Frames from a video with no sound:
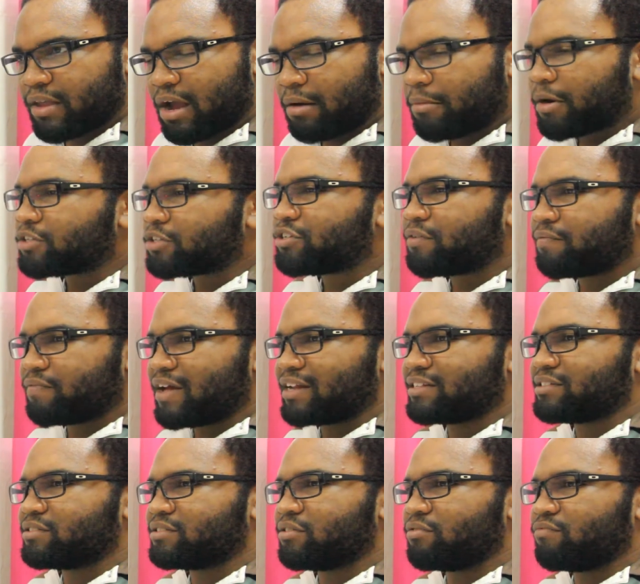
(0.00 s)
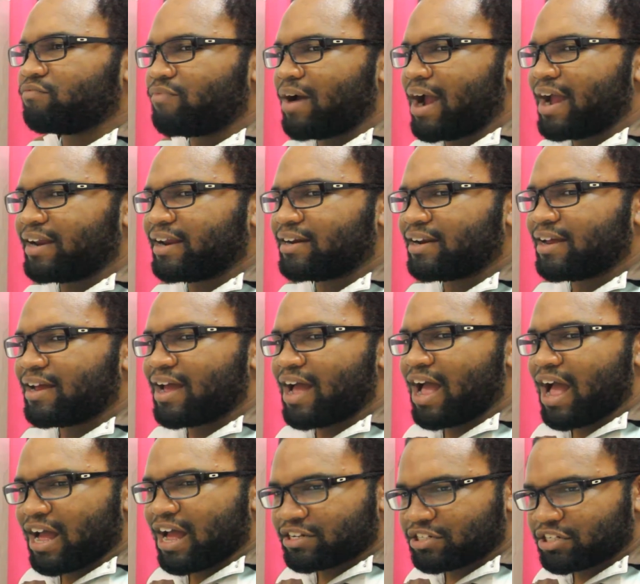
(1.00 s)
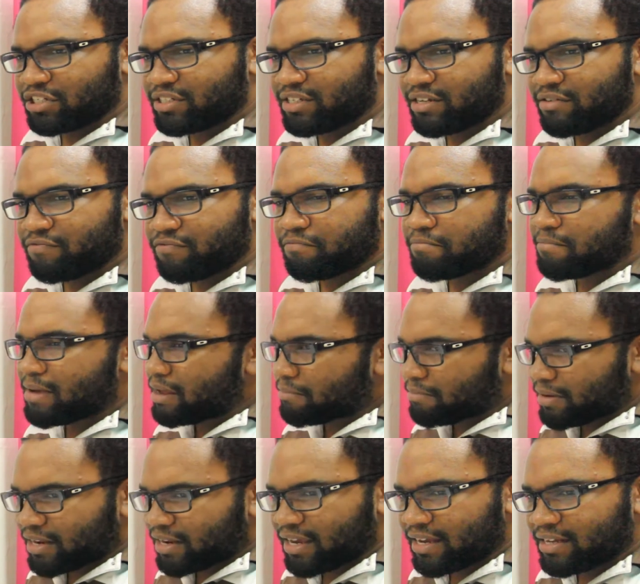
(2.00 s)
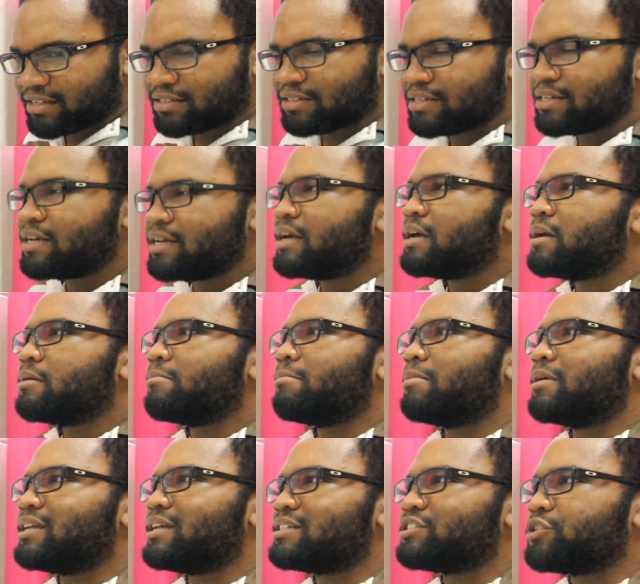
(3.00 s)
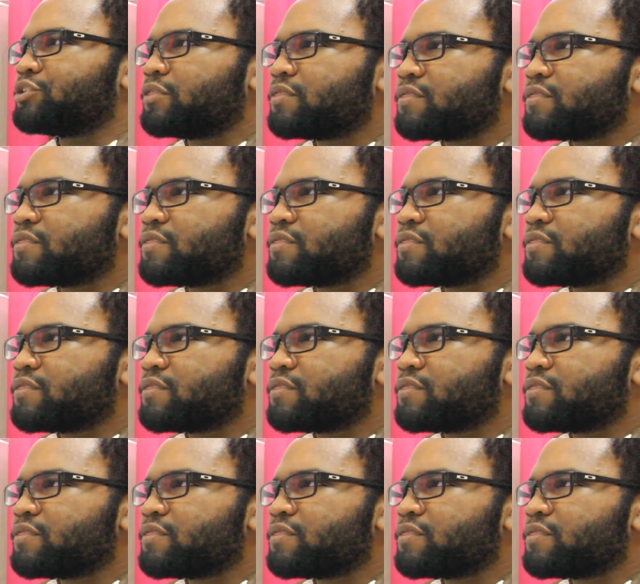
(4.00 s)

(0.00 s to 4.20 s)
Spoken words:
I'm not sure if that's the right adjective. Maybe it is, but it's